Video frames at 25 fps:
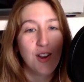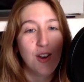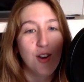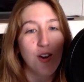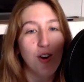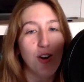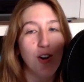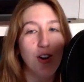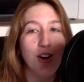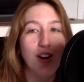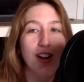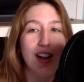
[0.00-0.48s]

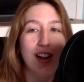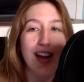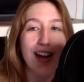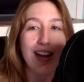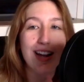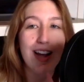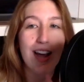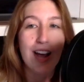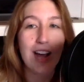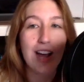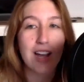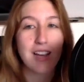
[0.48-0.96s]
Or
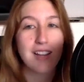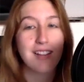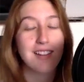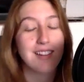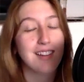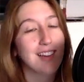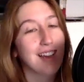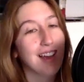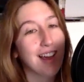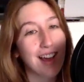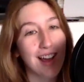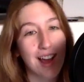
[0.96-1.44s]

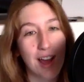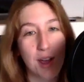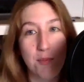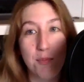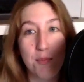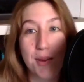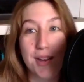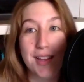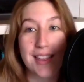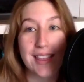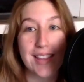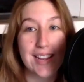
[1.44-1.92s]
I
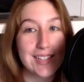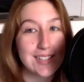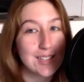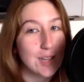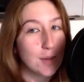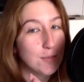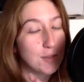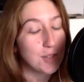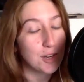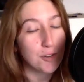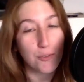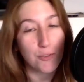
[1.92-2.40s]
pick things
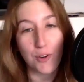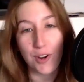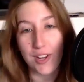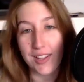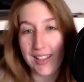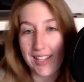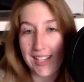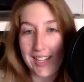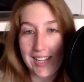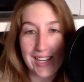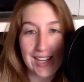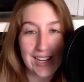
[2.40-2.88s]
up
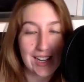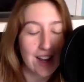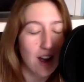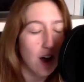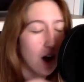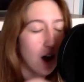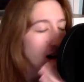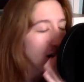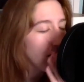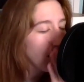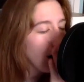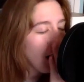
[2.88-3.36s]
differently.
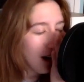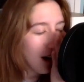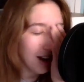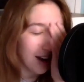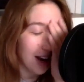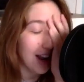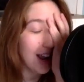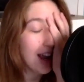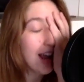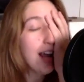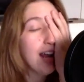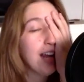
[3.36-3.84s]
Oh God,
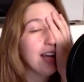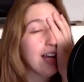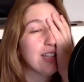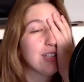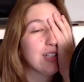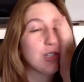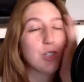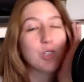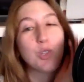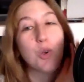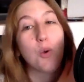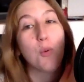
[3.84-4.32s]
I hate it
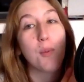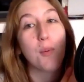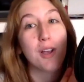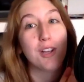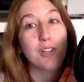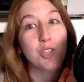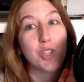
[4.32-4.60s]
so much.